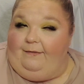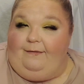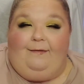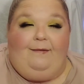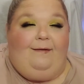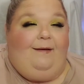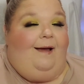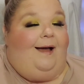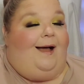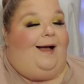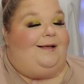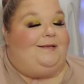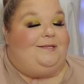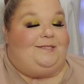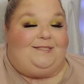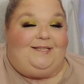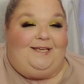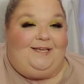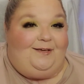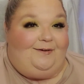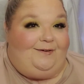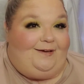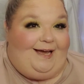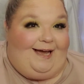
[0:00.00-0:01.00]
I'll see you
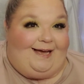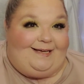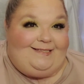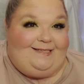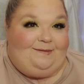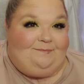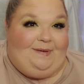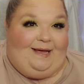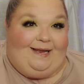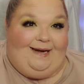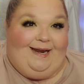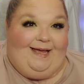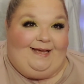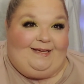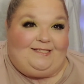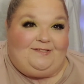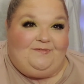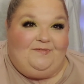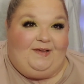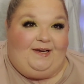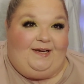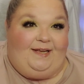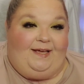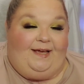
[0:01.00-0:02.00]
guys in my next
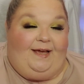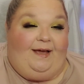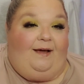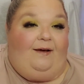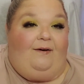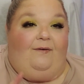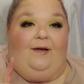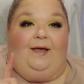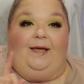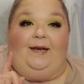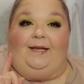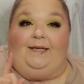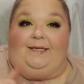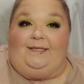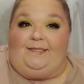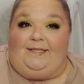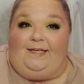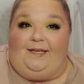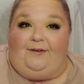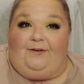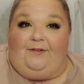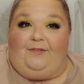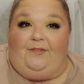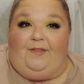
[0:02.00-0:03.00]
video. And until
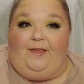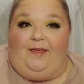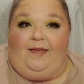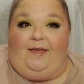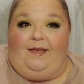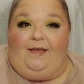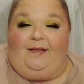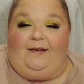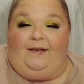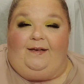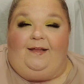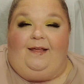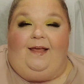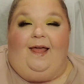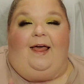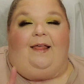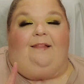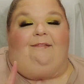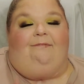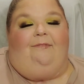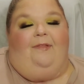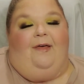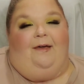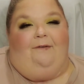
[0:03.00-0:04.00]
then,
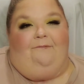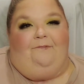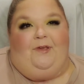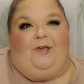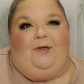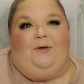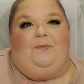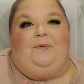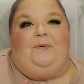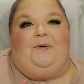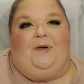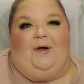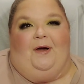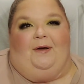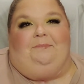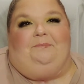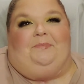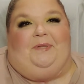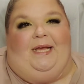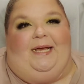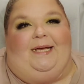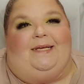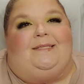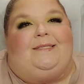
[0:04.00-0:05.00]
Love you. God
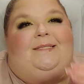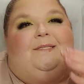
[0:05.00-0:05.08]
bless.